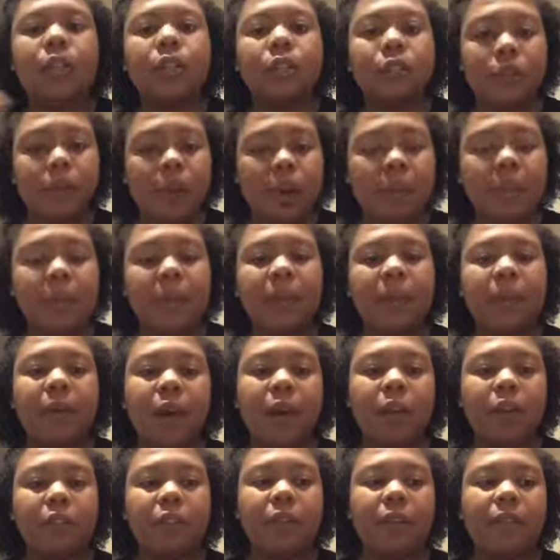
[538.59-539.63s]
So I'm gonna
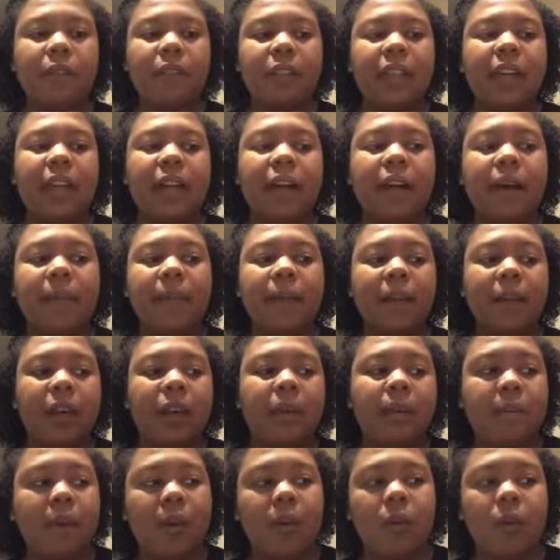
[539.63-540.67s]
pause off of that. I'm gonna
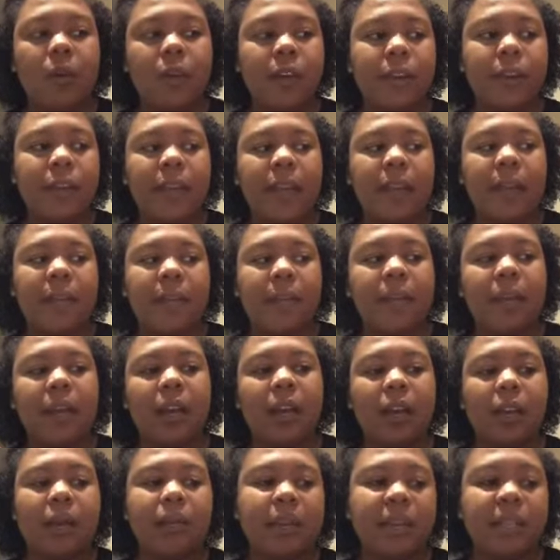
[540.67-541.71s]
up my water game. I'm gonna
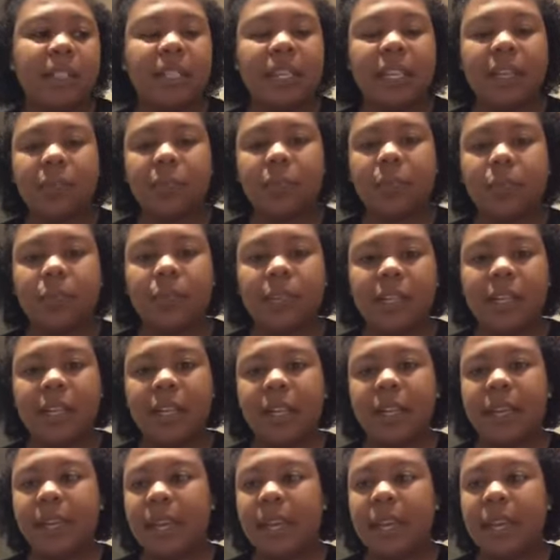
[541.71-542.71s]
up my skin routine.